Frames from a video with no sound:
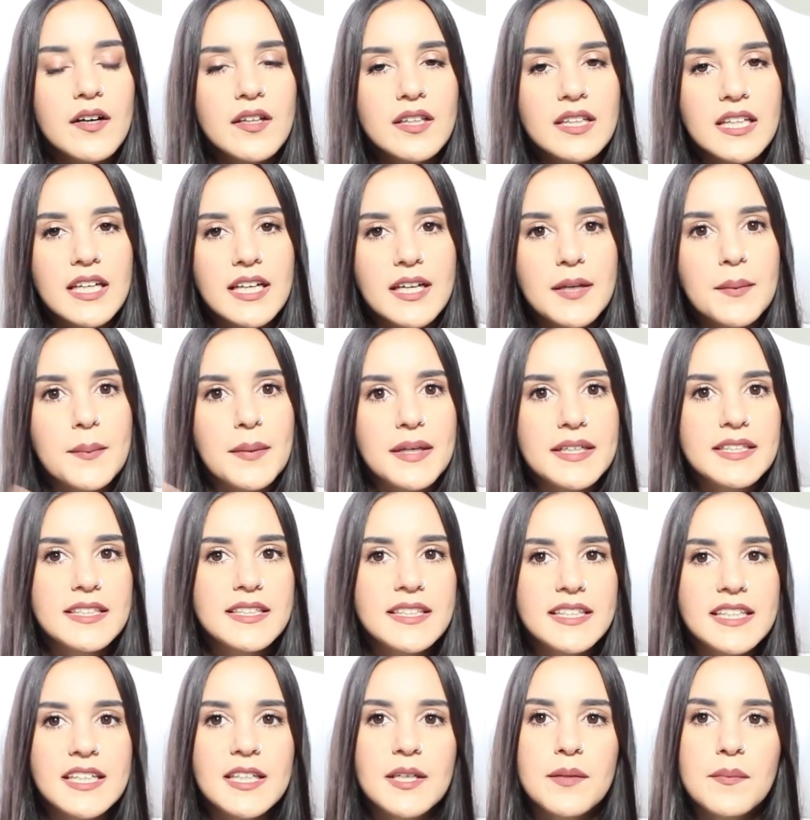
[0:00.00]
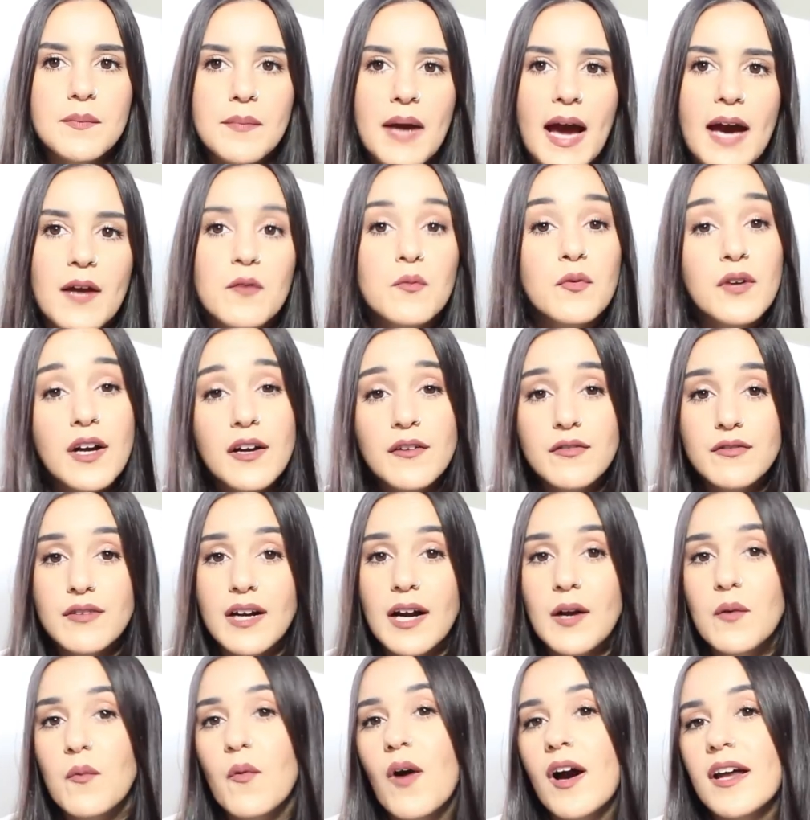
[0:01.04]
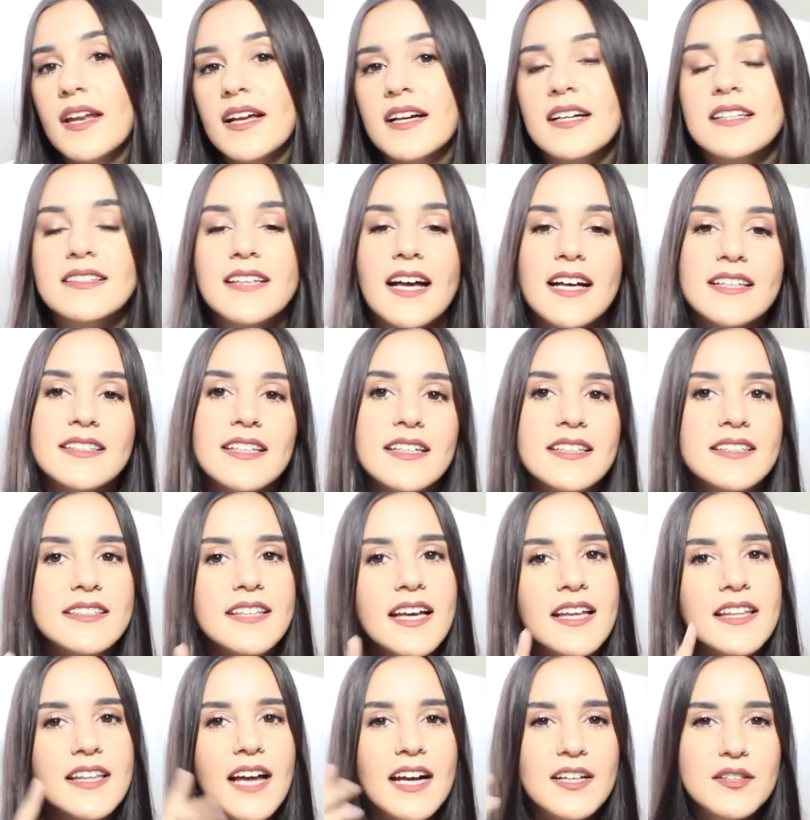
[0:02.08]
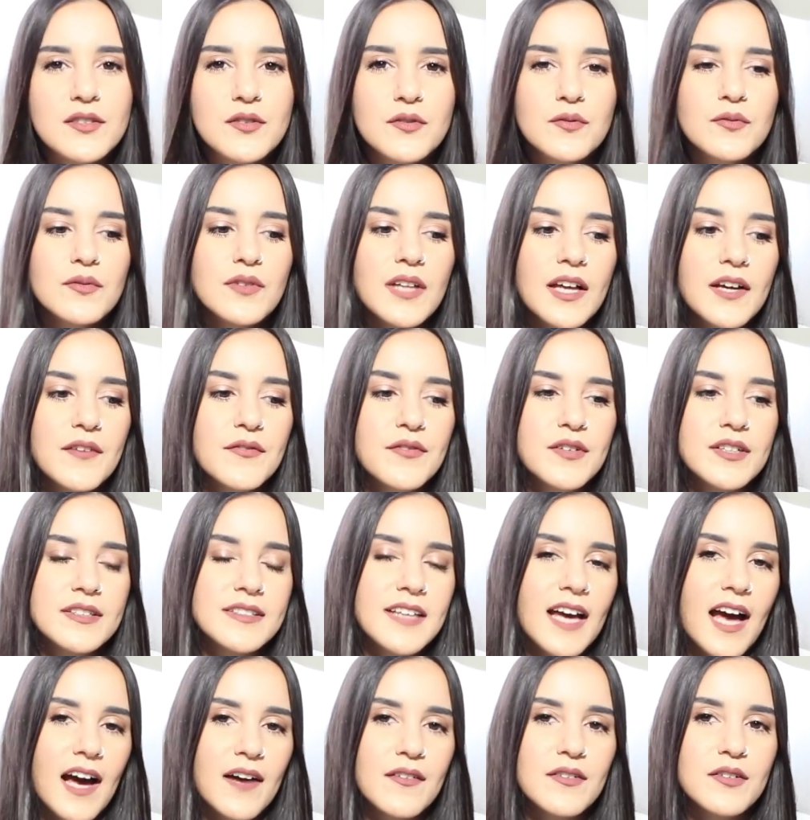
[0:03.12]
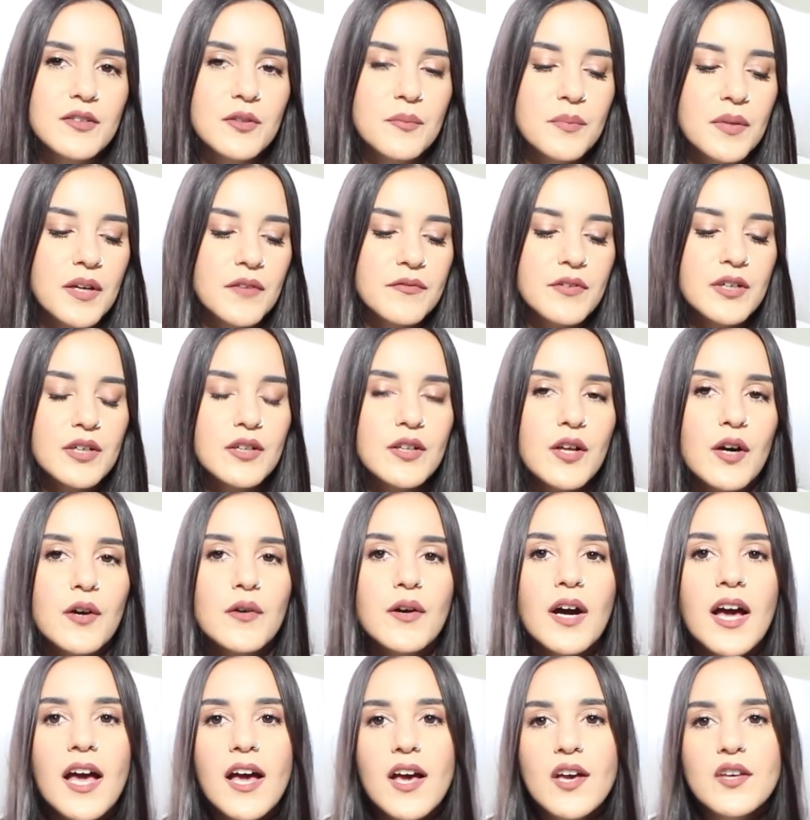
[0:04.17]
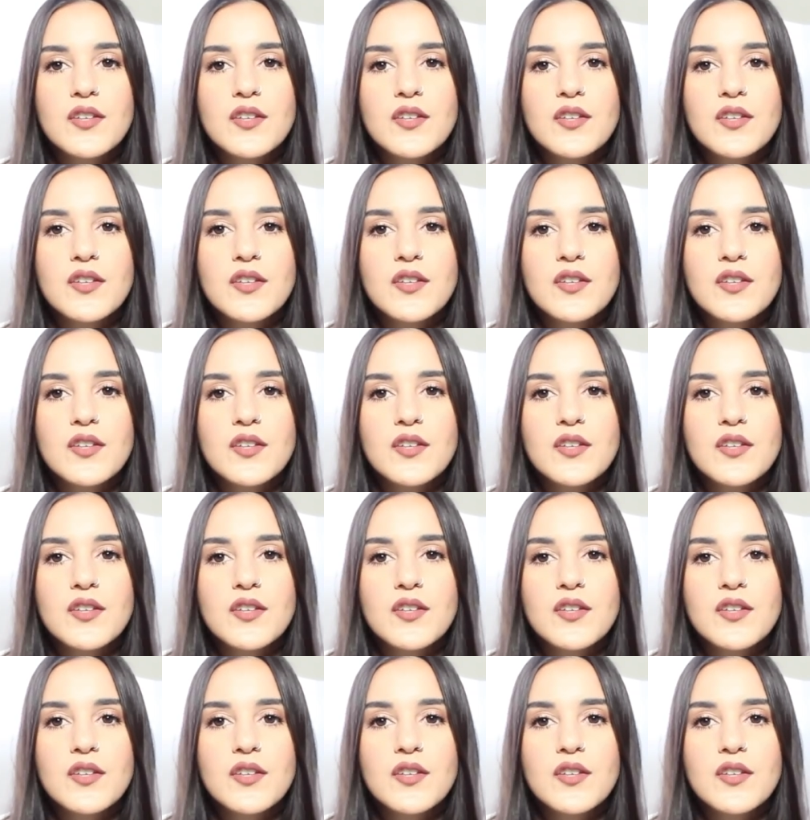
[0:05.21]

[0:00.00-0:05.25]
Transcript: like my skin matte wherever I want it because as I said I do like for it to have a little bit of a glow